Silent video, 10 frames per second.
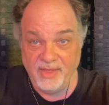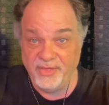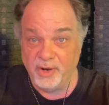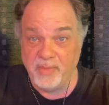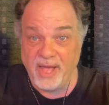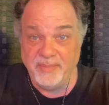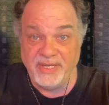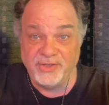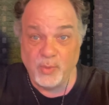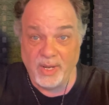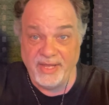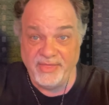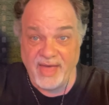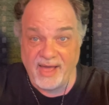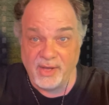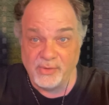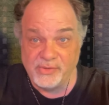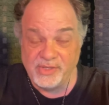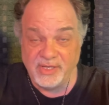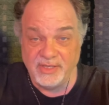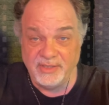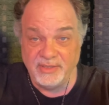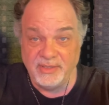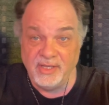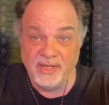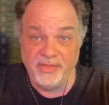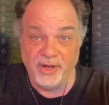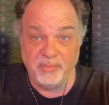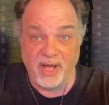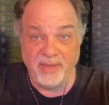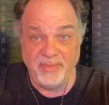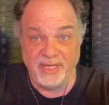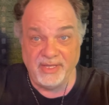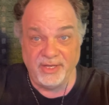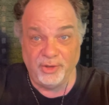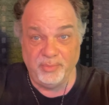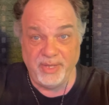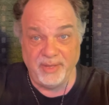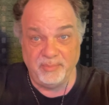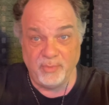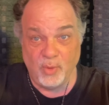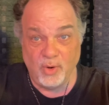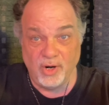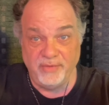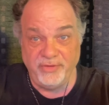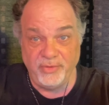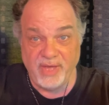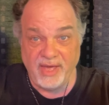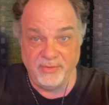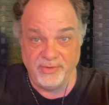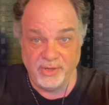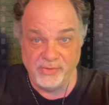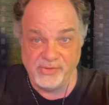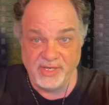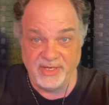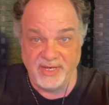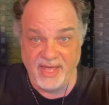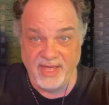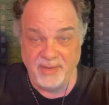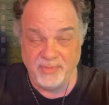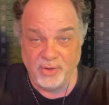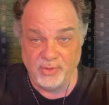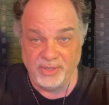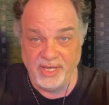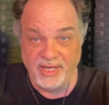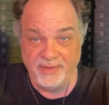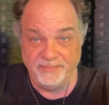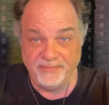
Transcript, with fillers: There might be twenty thousand, there might be a little bit more if you count those in name only.